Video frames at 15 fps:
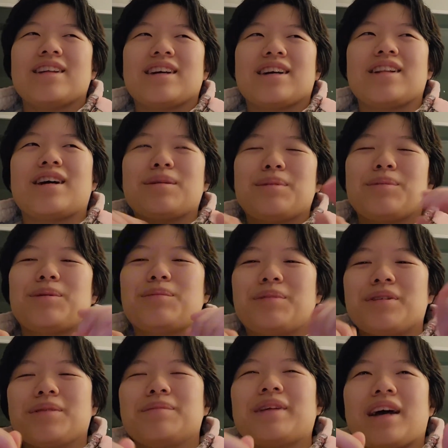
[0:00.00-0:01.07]
Like a lot of people
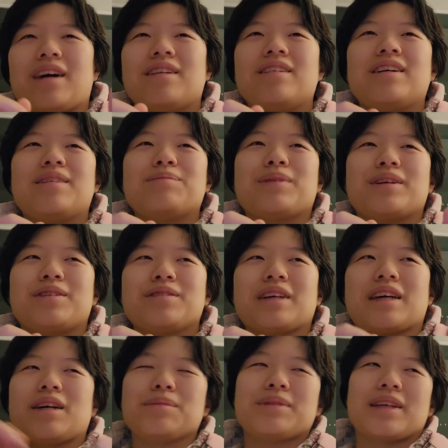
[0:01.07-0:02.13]
put him down, but he was
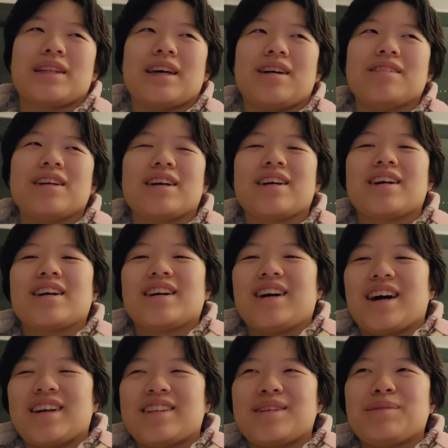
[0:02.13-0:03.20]
like upside down. Like
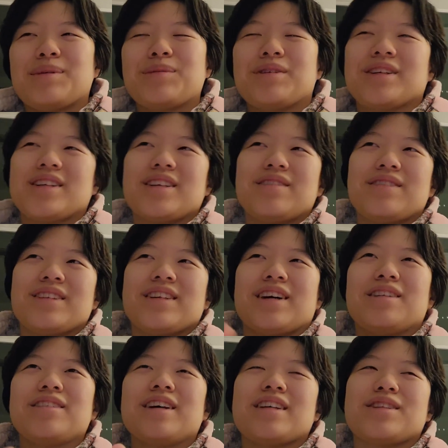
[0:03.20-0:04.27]
I think people couldn't even
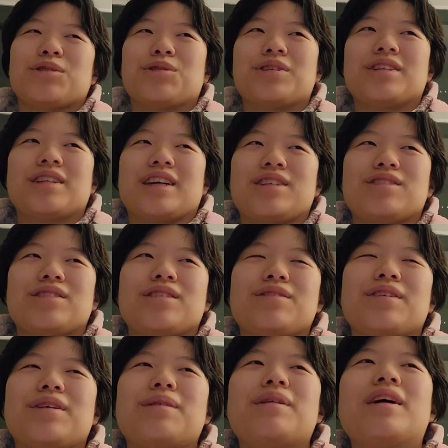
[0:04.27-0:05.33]
tell like the orientation
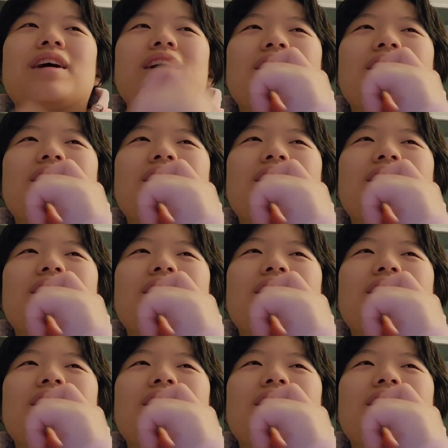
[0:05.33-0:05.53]
of him.